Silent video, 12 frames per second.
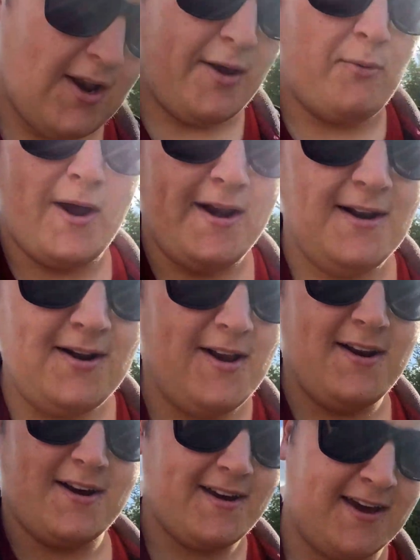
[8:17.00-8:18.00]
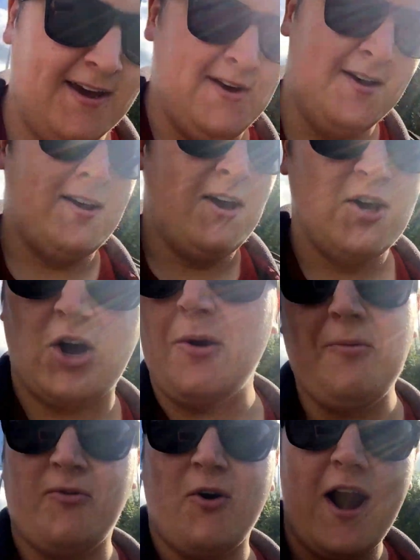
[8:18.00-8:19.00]
Like, why didn't I like
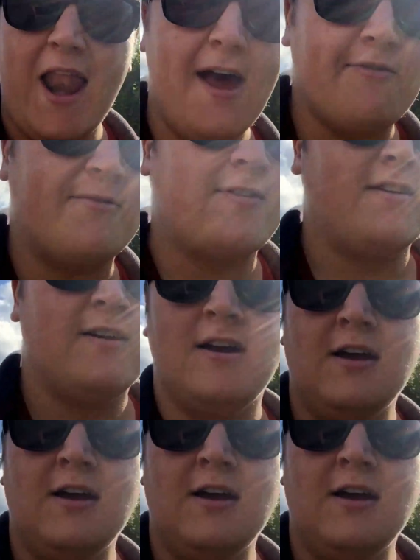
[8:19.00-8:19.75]
go before I left?